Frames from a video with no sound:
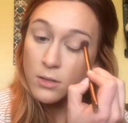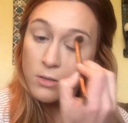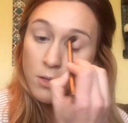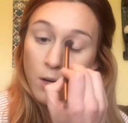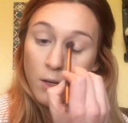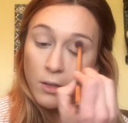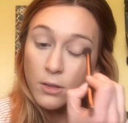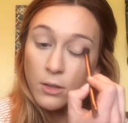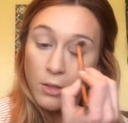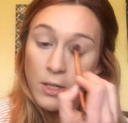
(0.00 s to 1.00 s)
Start in
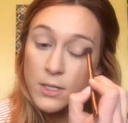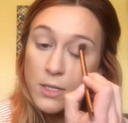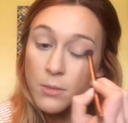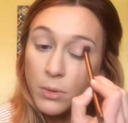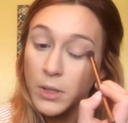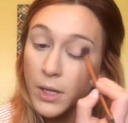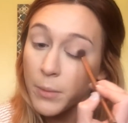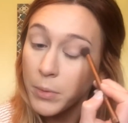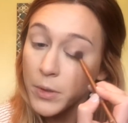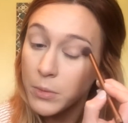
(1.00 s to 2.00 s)
the crease and then blend
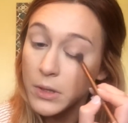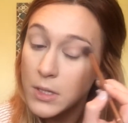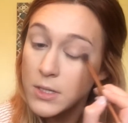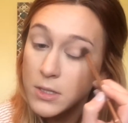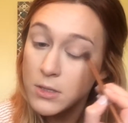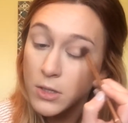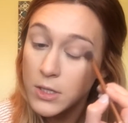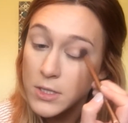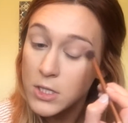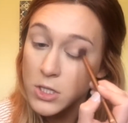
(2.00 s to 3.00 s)
upward with this
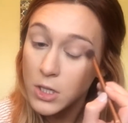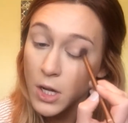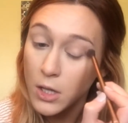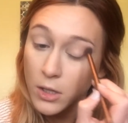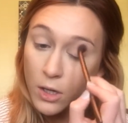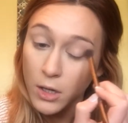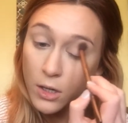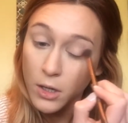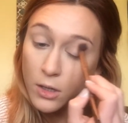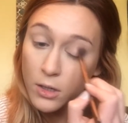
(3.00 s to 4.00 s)
transition color.